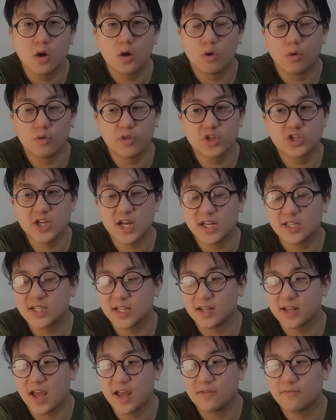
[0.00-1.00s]
all the jealousy
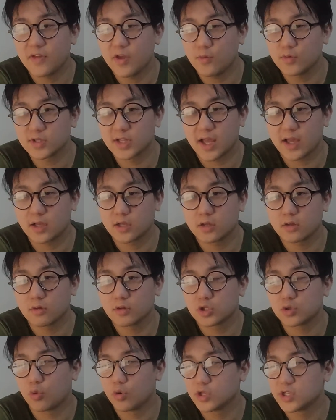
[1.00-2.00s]
and envy was like
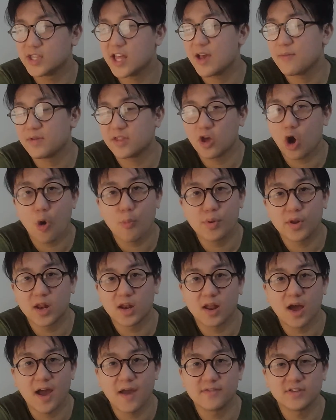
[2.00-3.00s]
towards them and their opulent
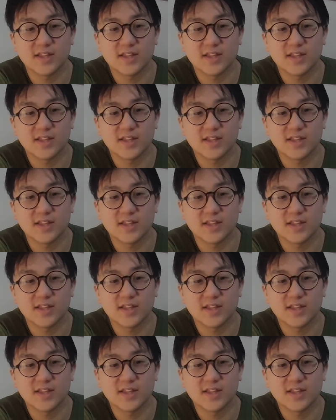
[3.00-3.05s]
lives,